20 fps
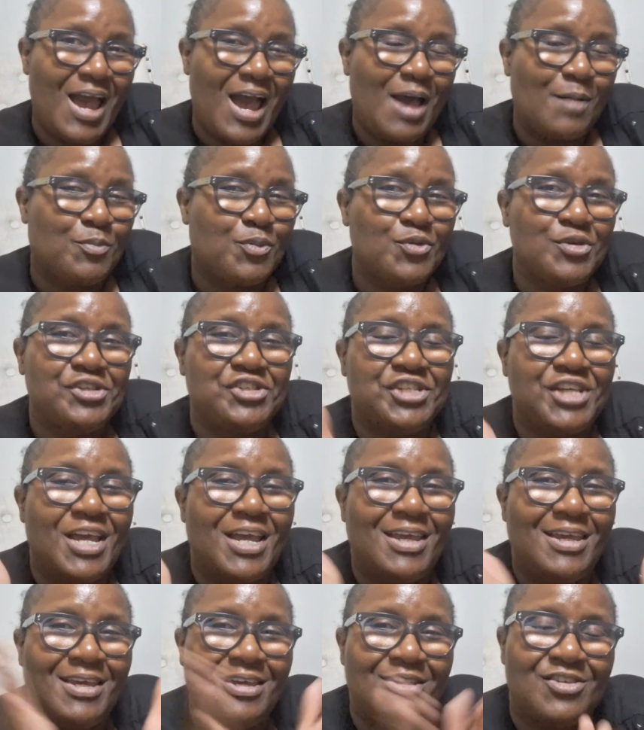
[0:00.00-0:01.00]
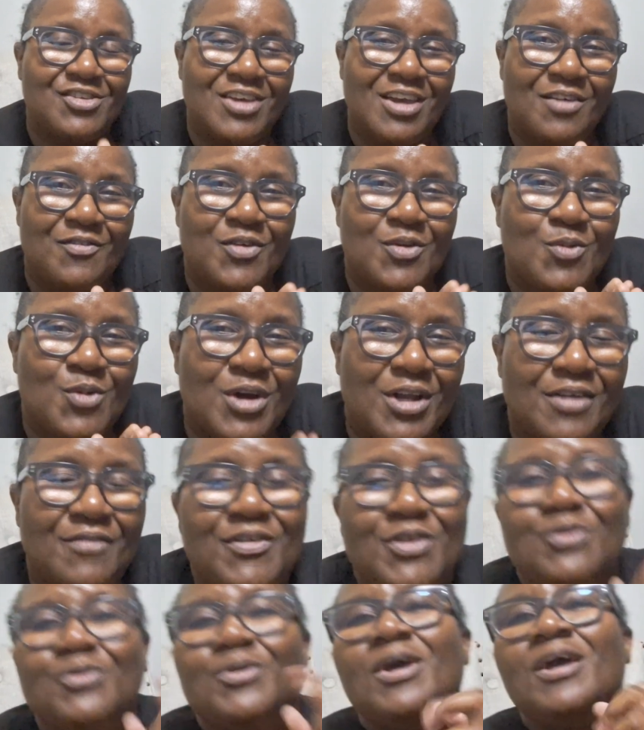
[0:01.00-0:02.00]
I appreciate each every one
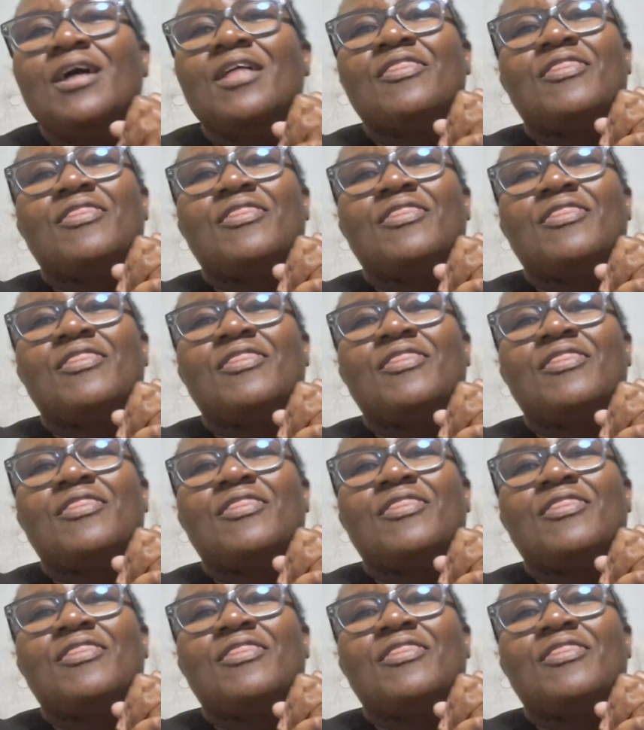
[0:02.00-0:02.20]
of you.